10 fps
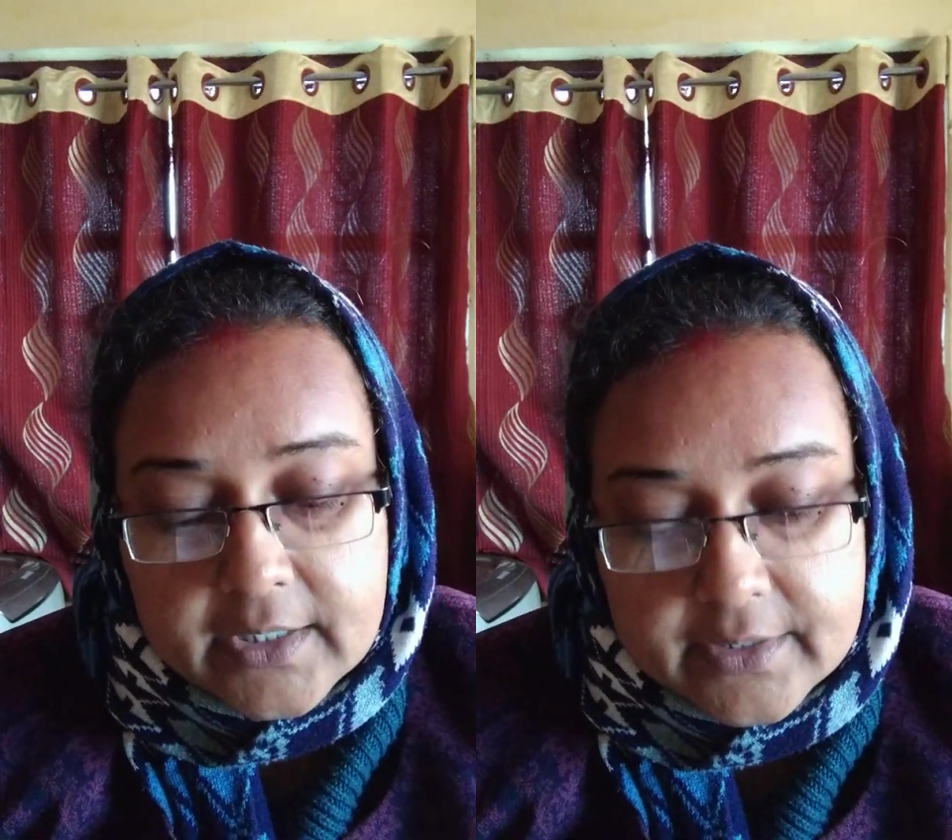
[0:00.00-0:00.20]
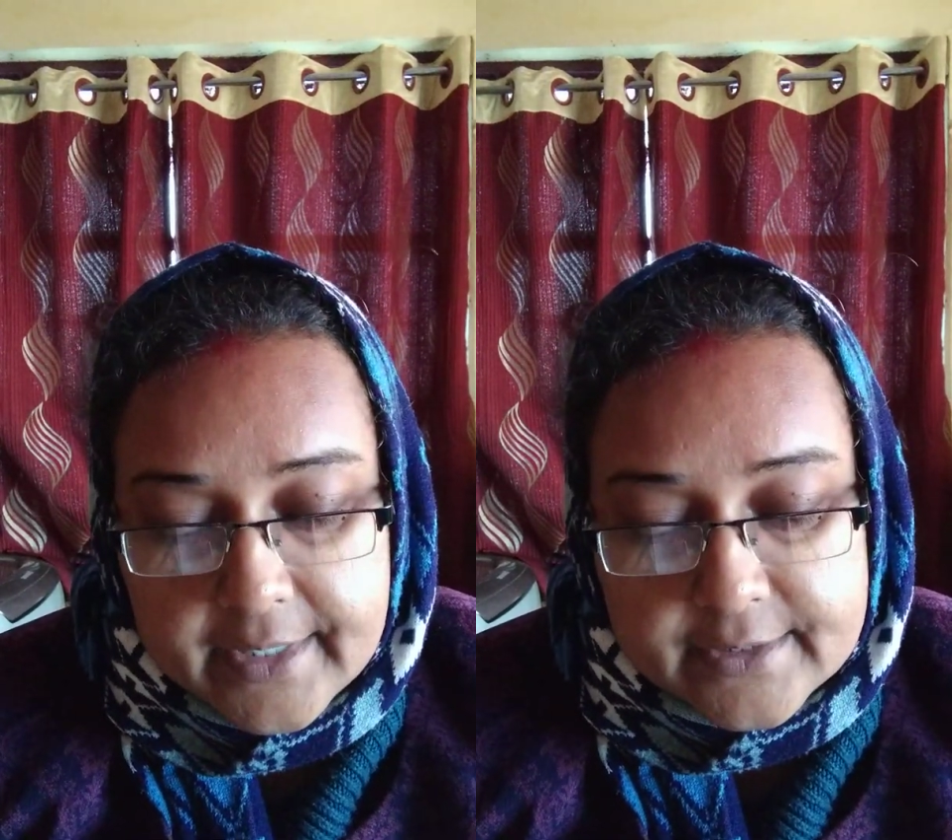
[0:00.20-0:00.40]

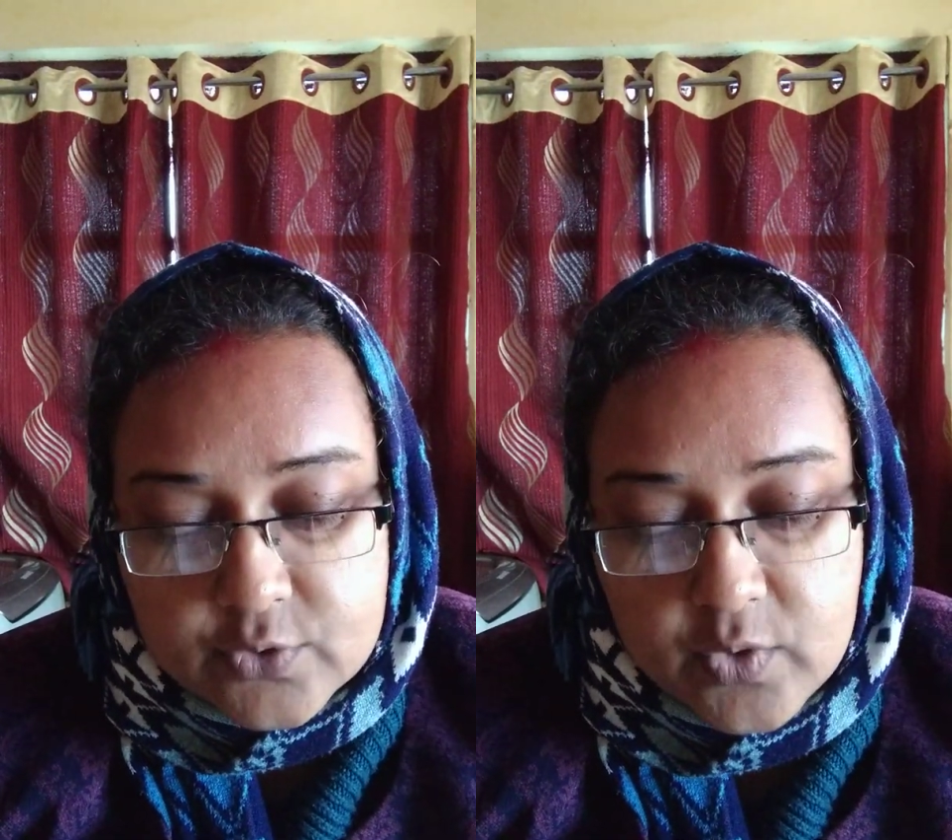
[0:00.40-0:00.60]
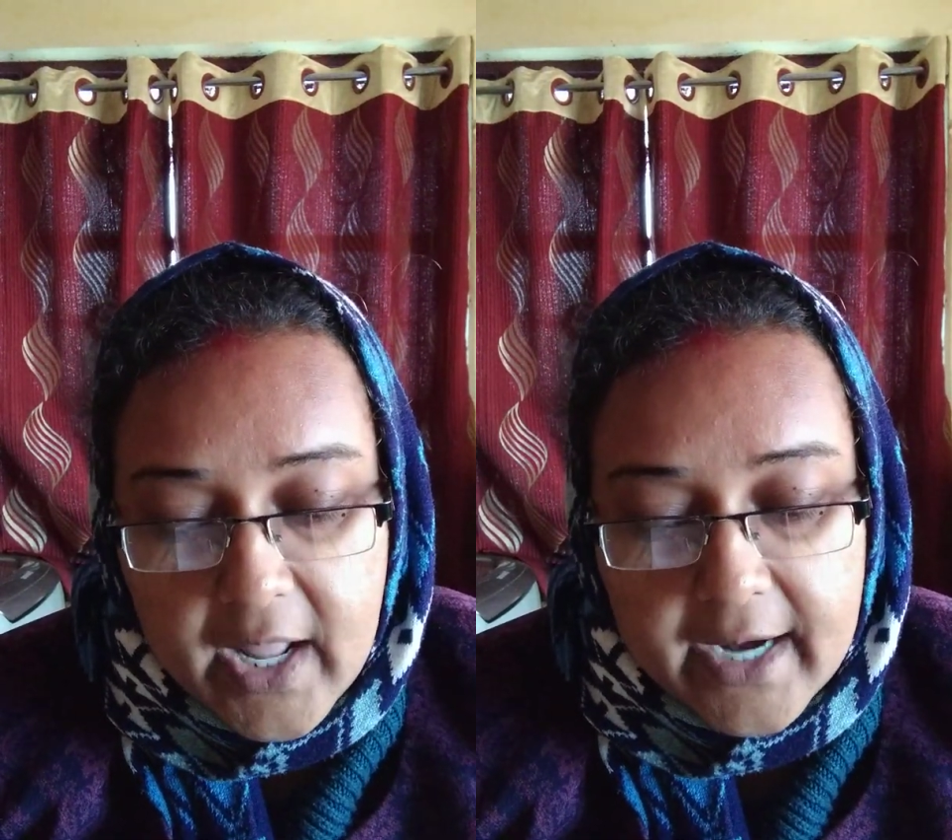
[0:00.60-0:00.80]
Next,
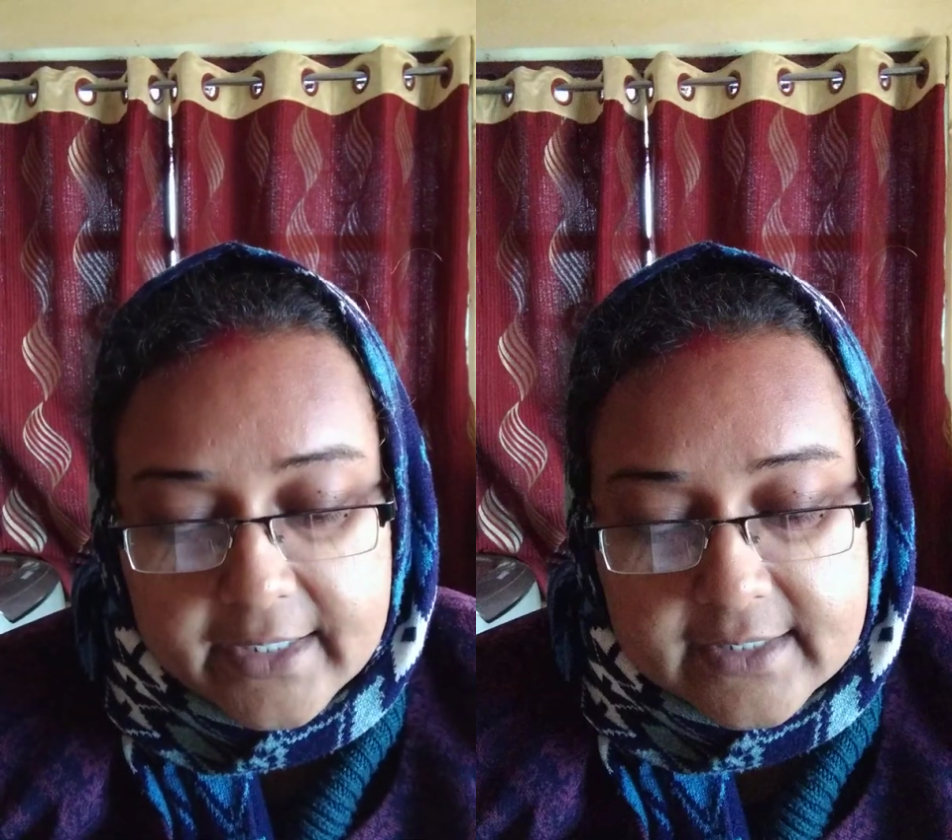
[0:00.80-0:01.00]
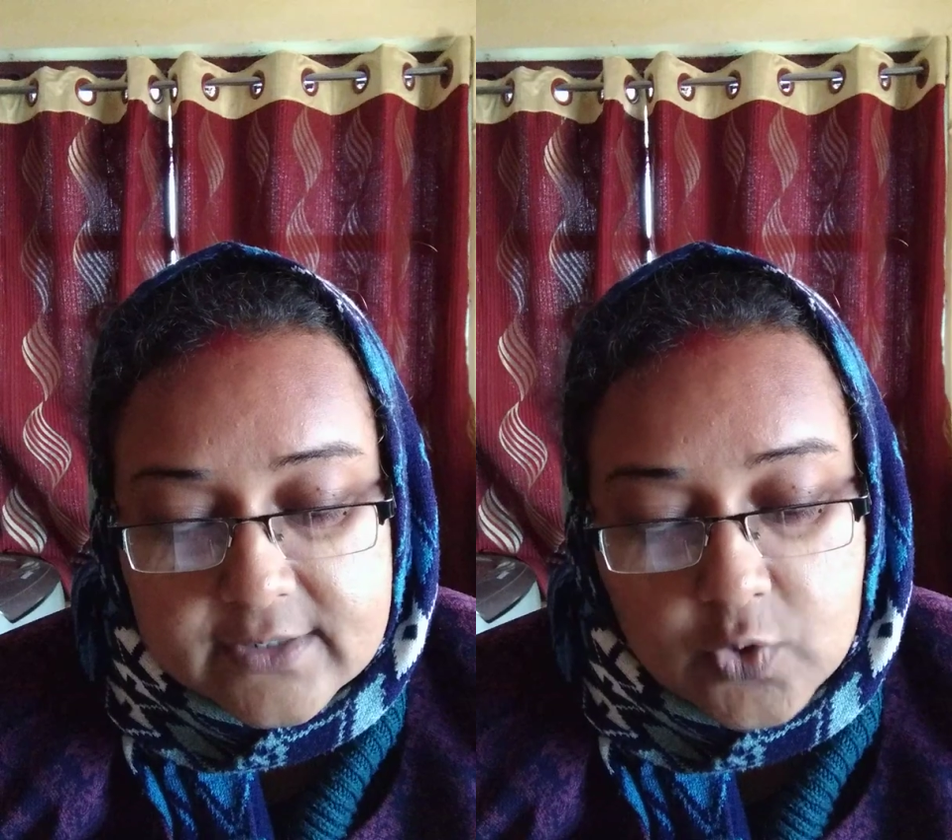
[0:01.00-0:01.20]
to act
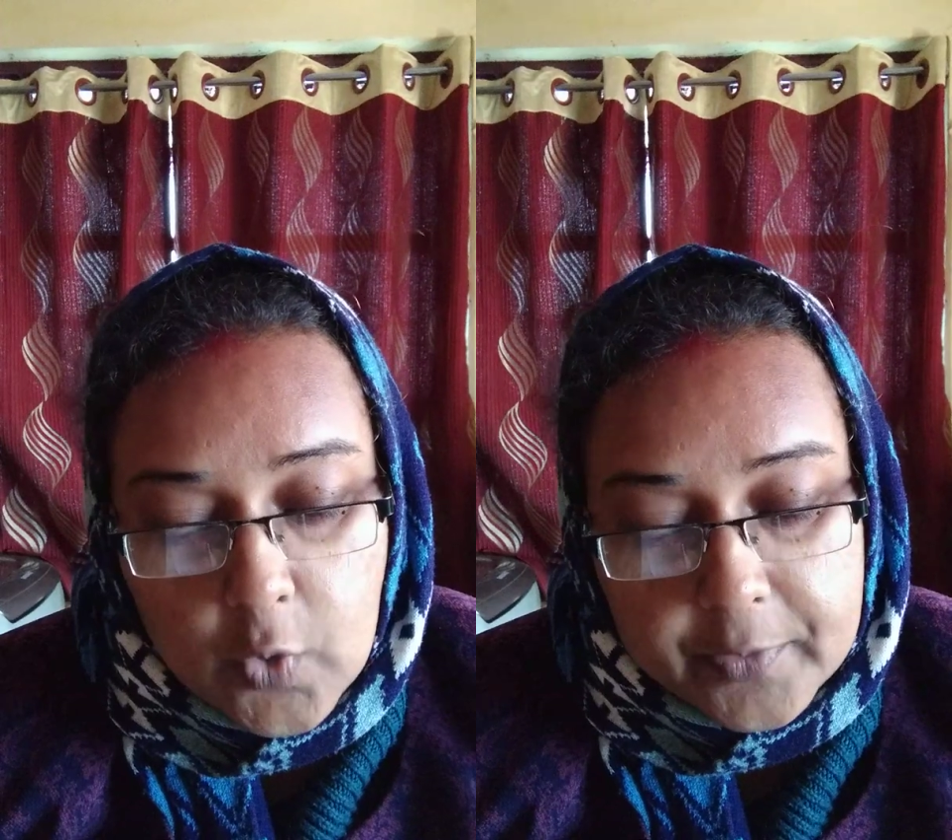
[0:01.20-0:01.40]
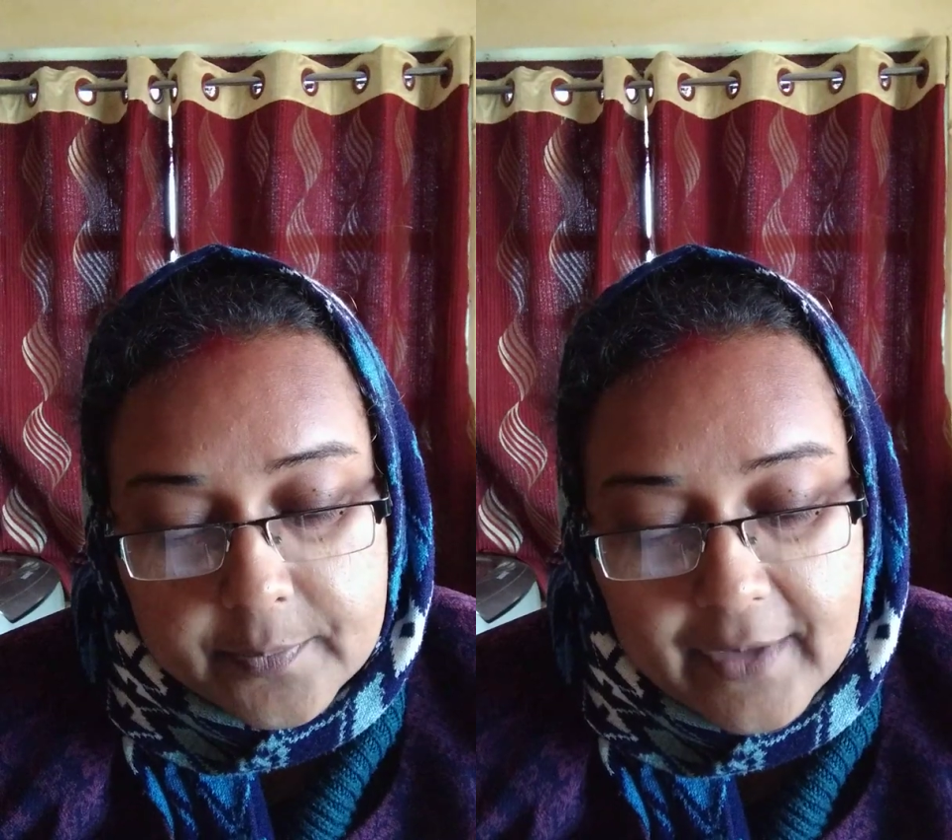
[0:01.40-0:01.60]
as a
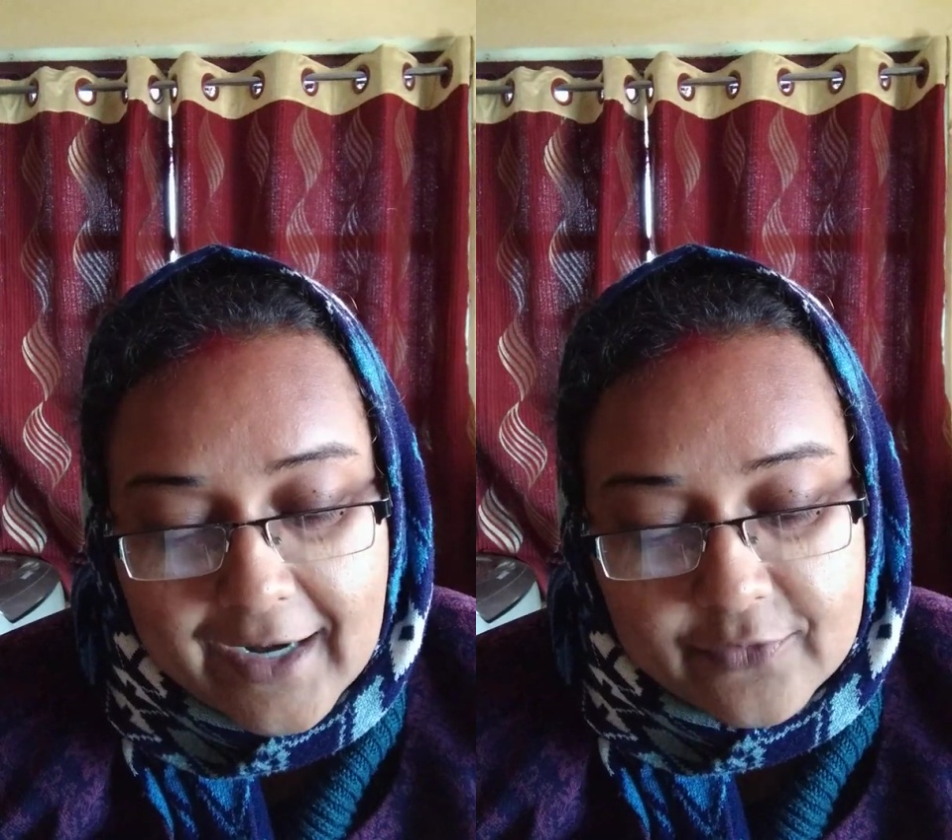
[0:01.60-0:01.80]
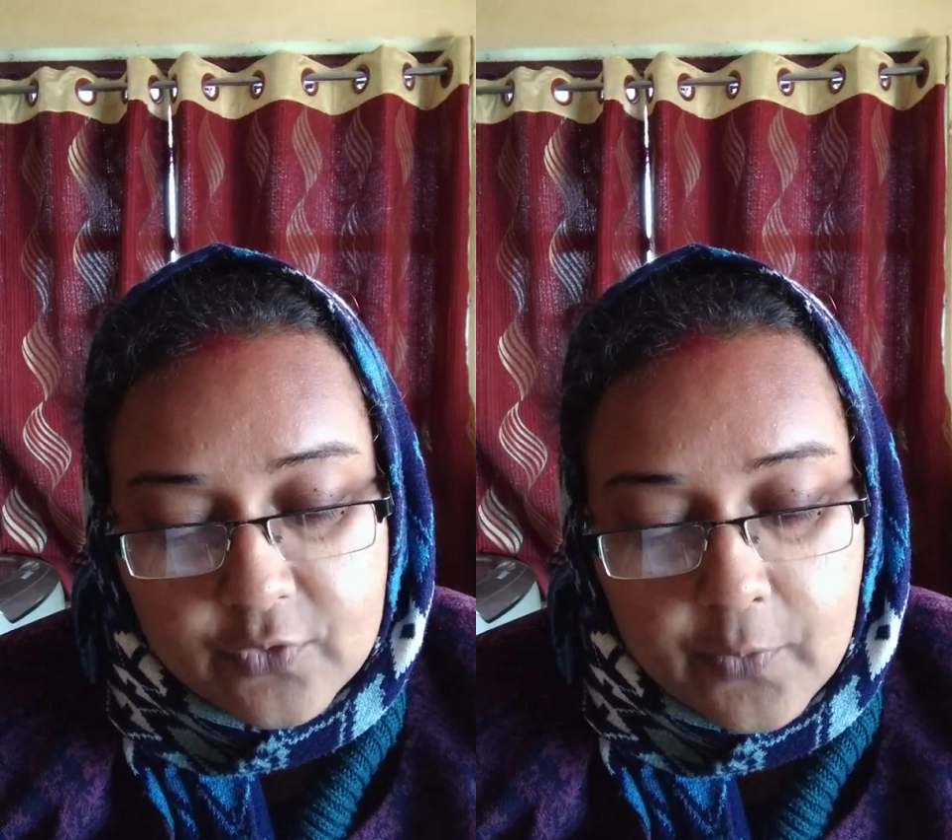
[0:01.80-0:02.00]
common
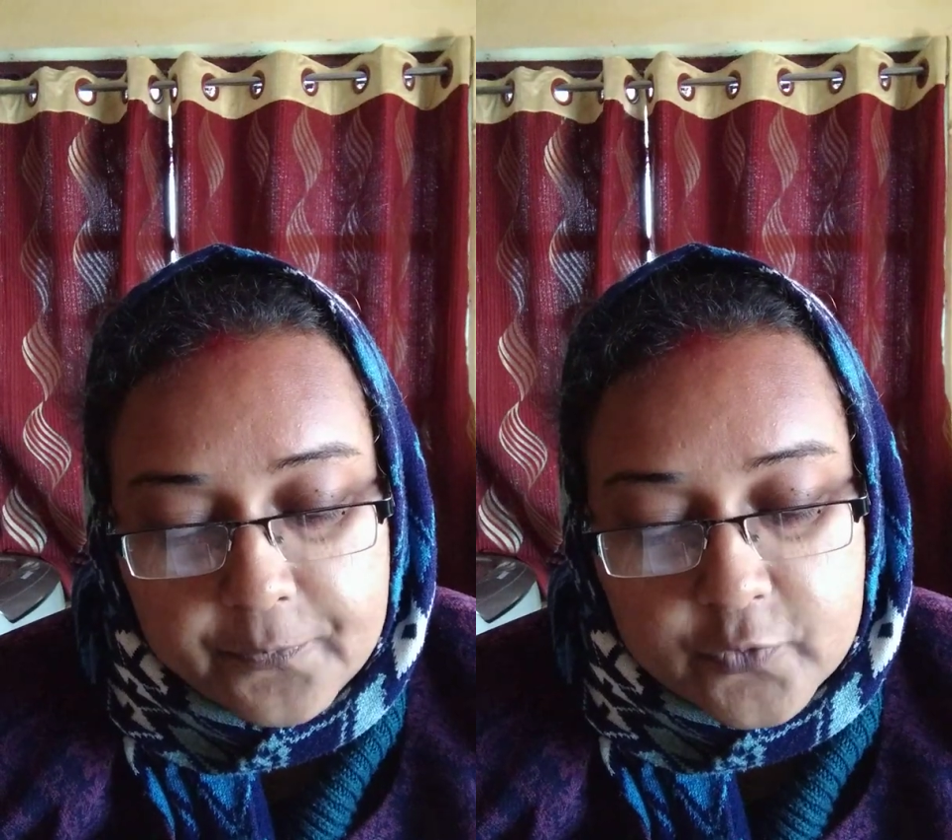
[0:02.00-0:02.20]
platform